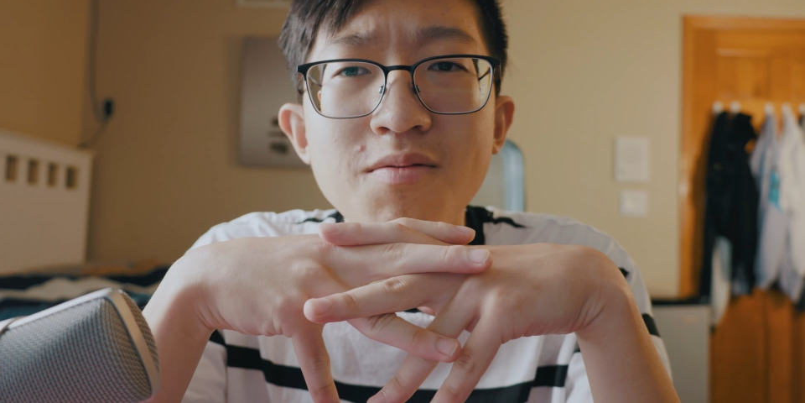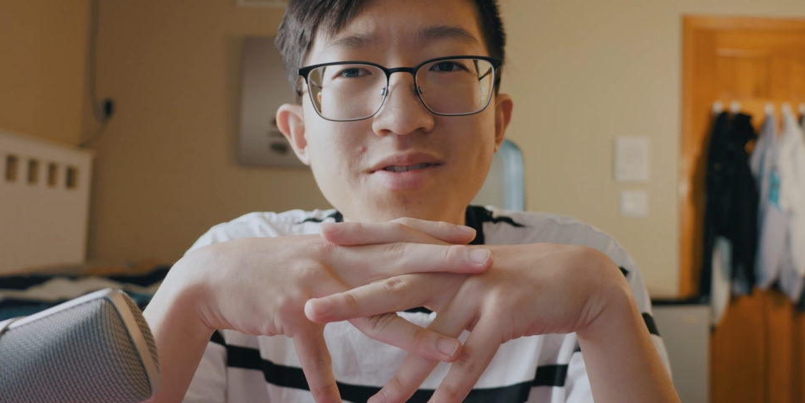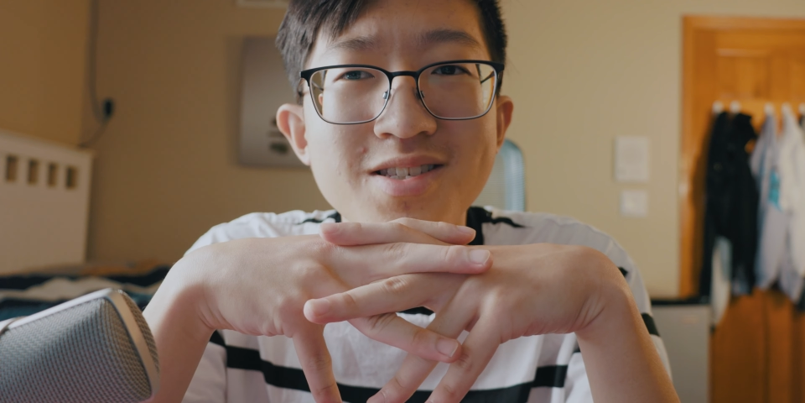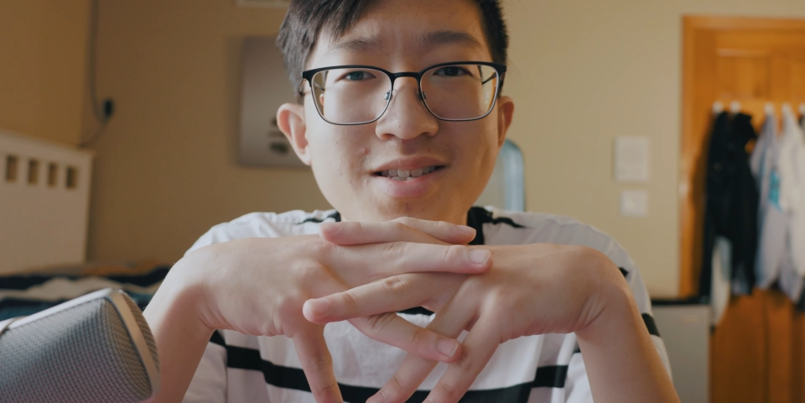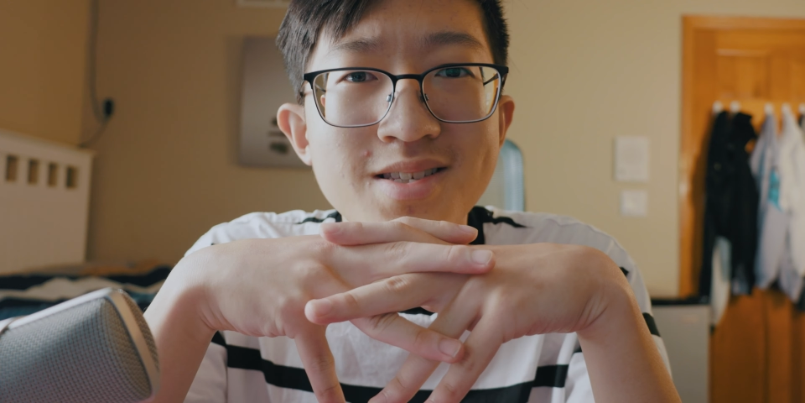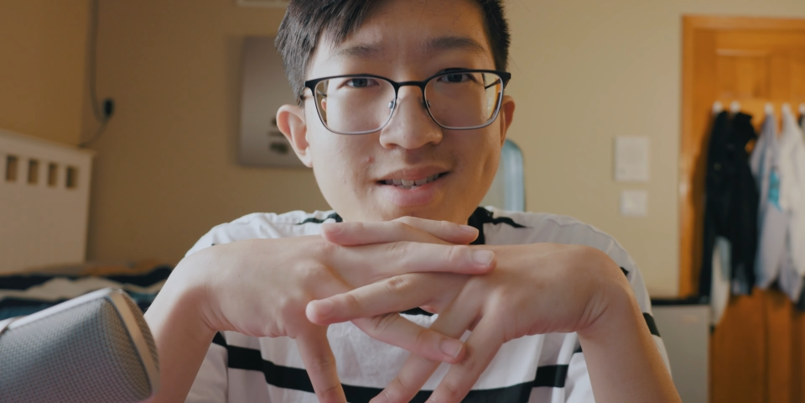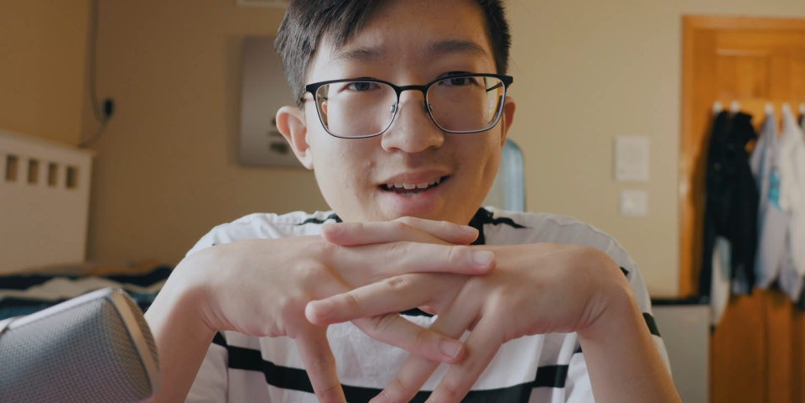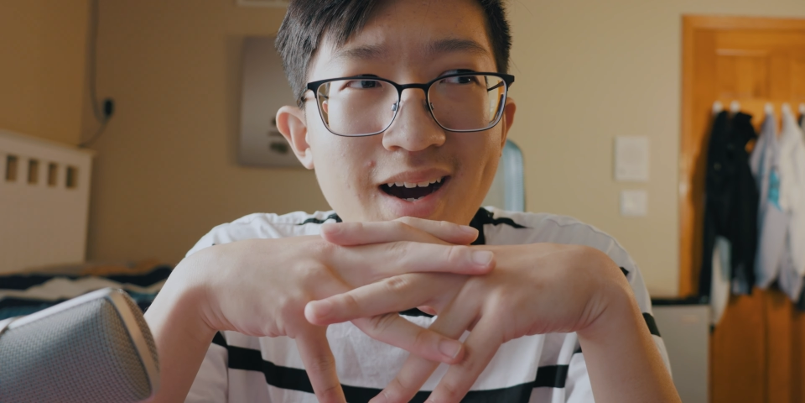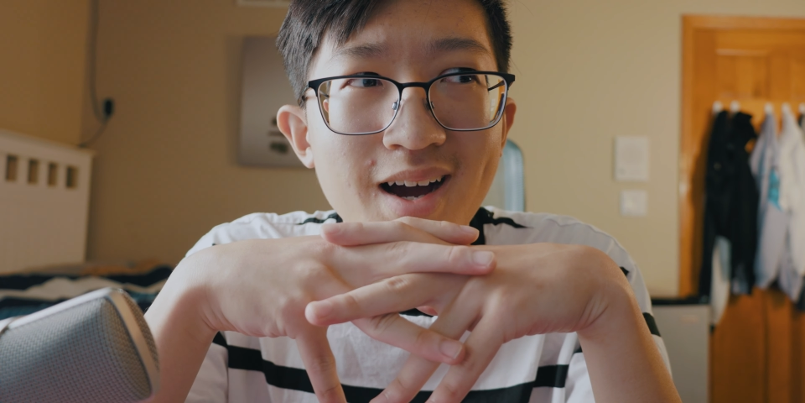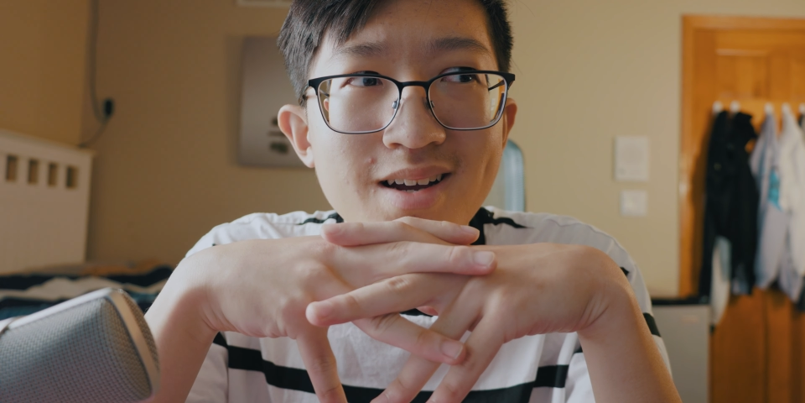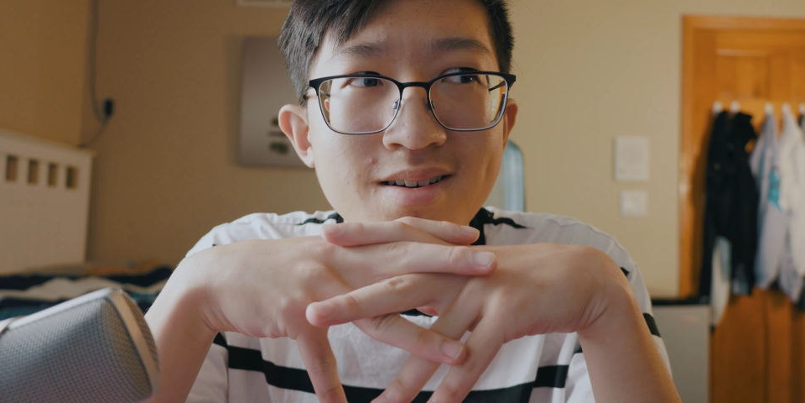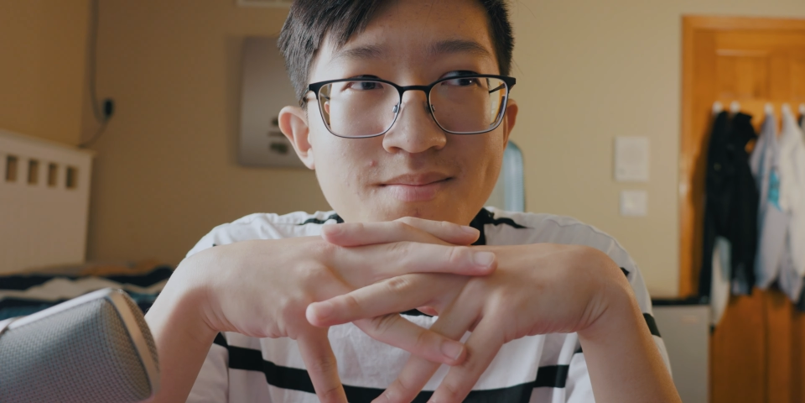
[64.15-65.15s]
was
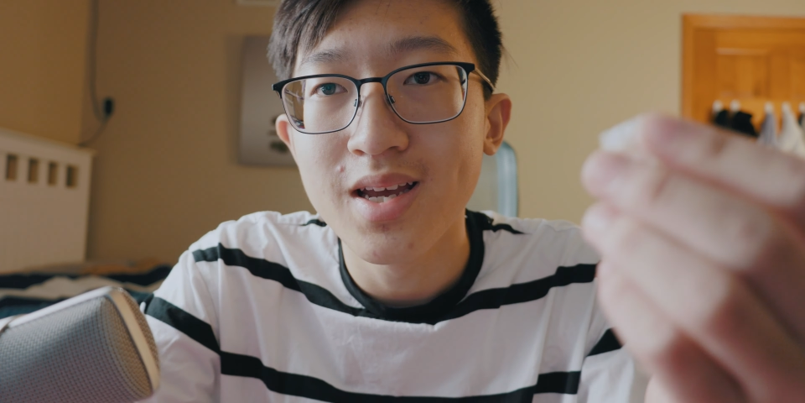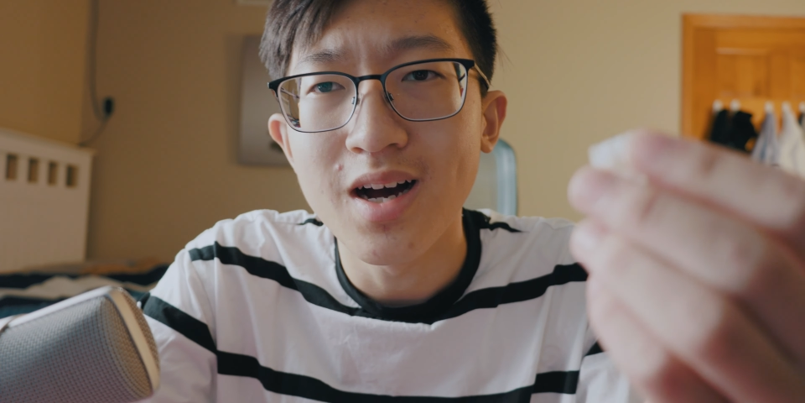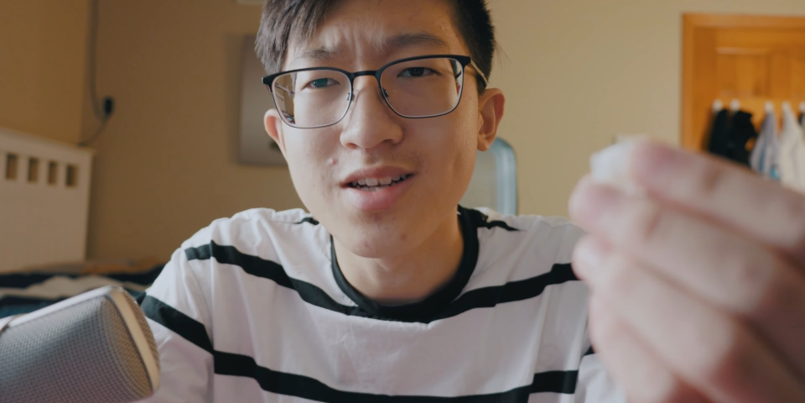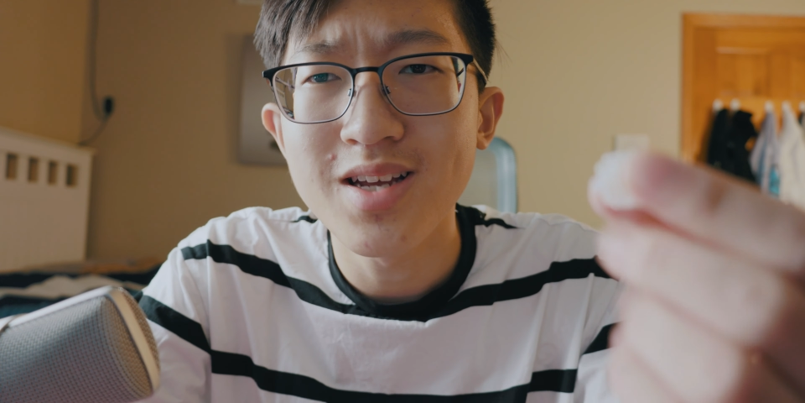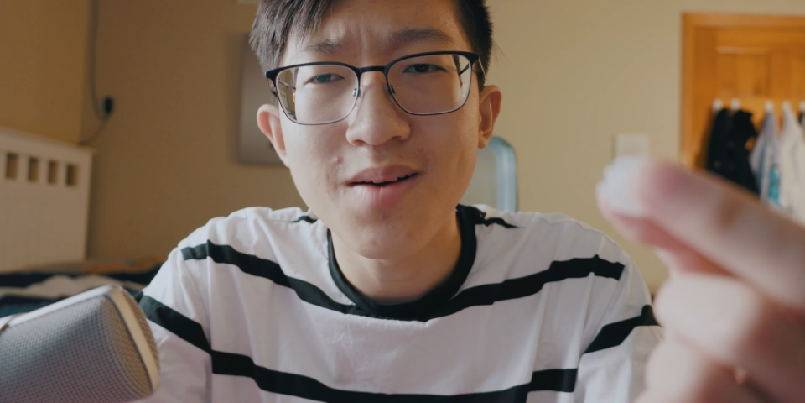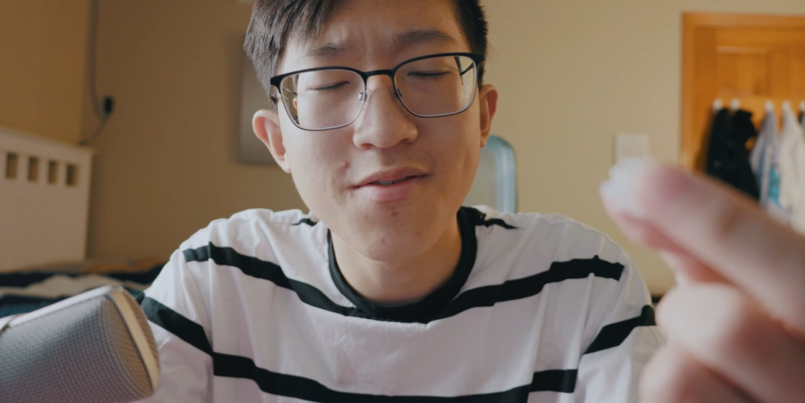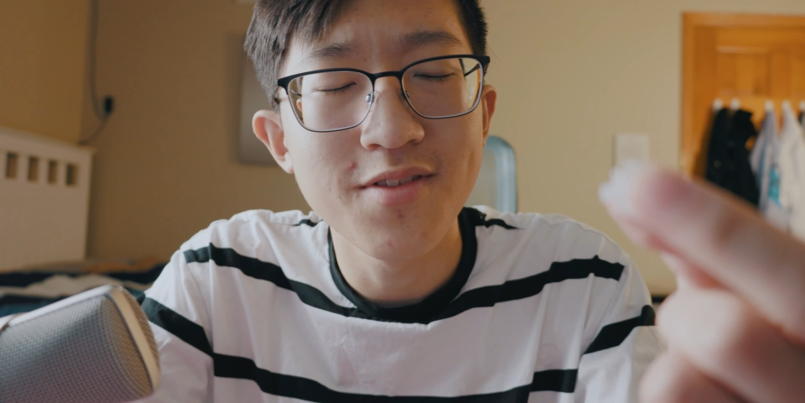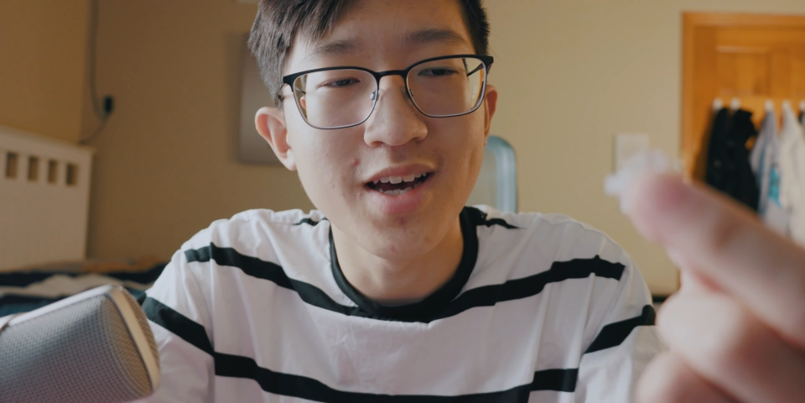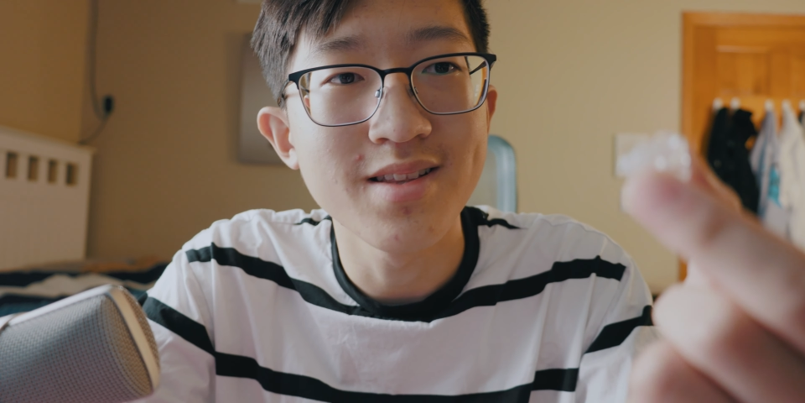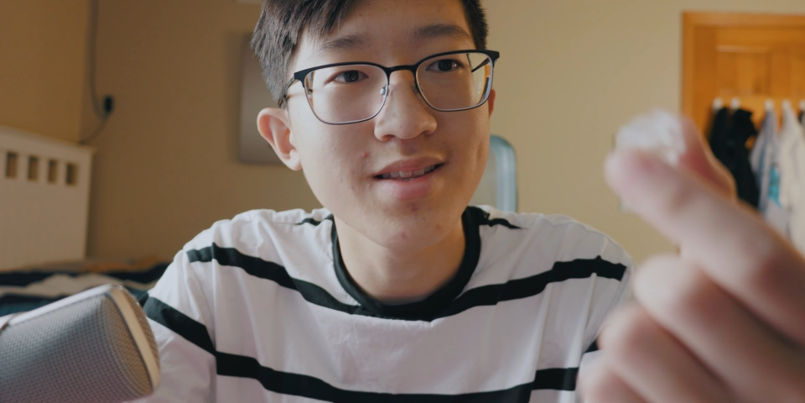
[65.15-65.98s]
stock. On top of that,